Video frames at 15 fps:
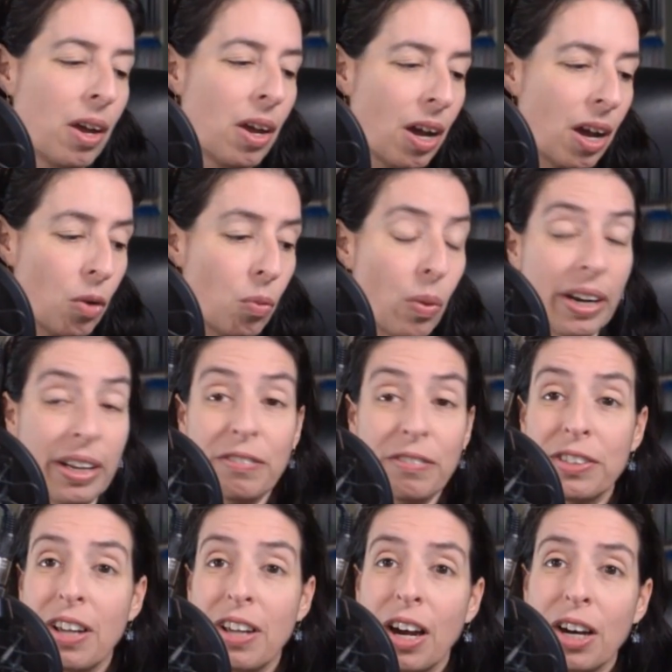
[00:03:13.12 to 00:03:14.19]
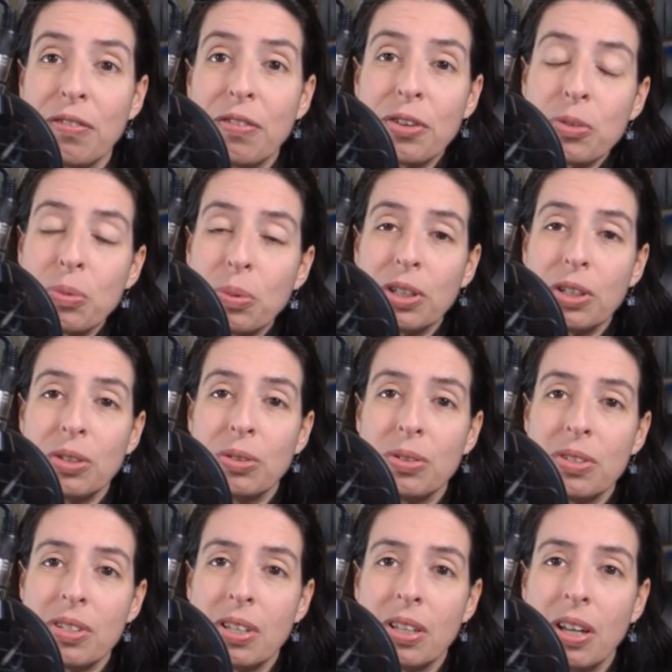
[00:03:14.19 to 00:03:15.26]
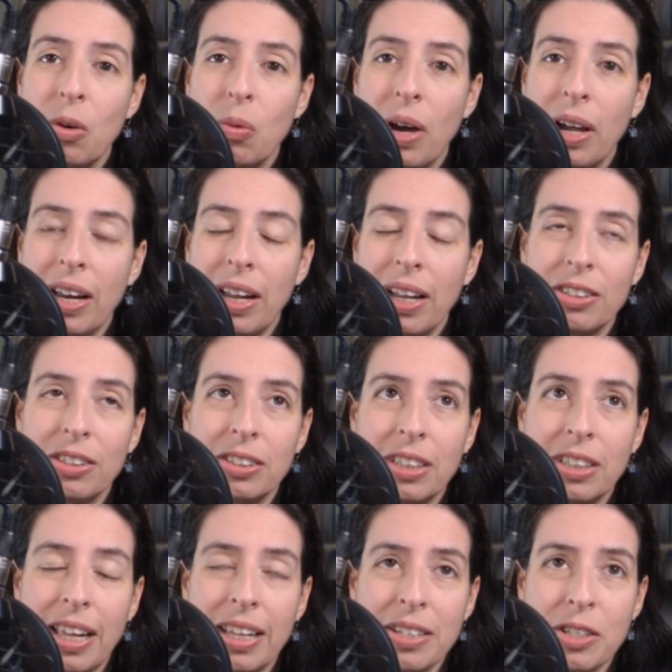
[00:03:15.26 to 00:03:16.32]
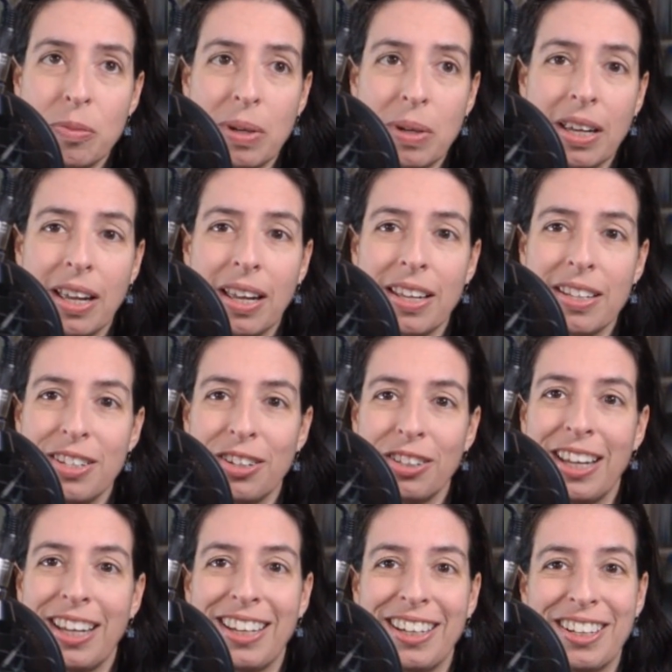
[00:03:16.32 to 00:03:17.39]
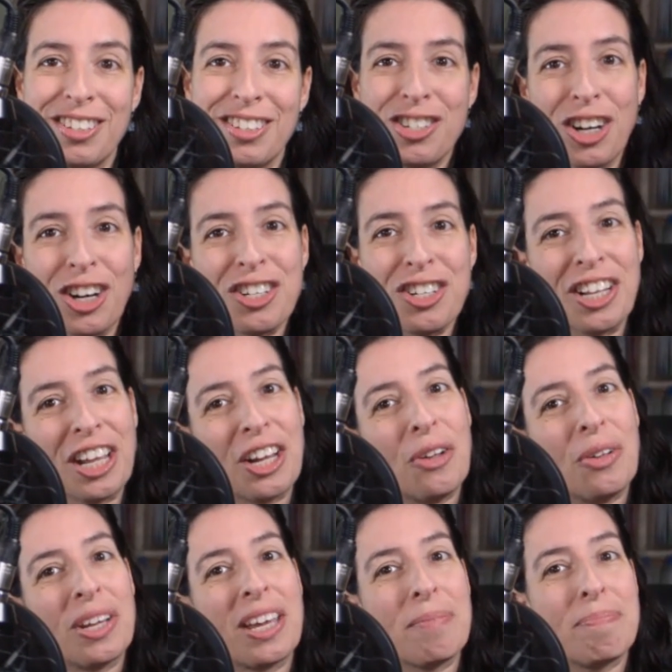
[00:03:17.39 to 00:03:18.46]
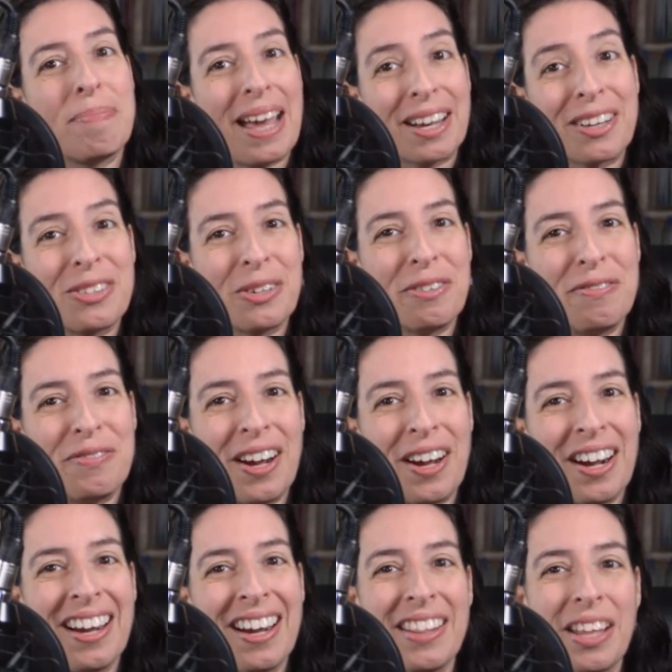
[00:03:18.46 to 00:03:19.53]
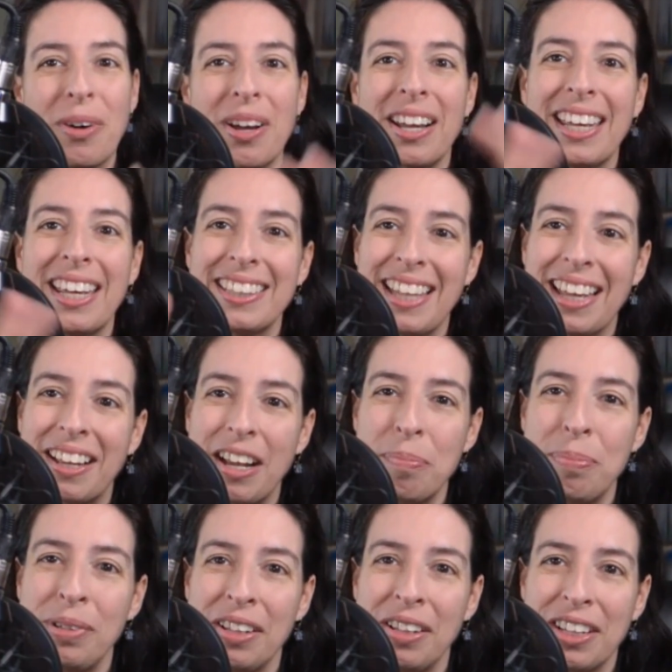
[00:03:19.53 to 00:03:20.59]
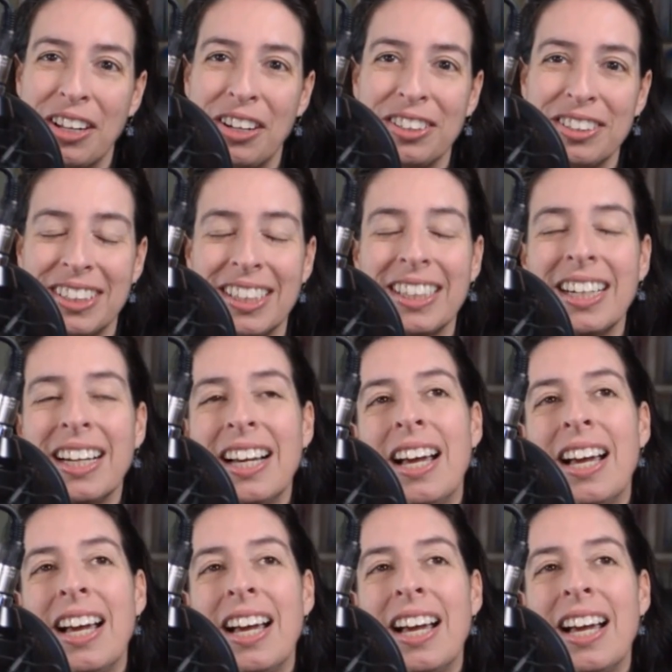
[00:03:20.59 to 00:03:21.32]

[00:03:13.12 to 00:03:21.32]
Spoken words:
Wedding photographers will use a wide angle lens because they're like in a church and they can only get back so far and they want to get that couple on the altar.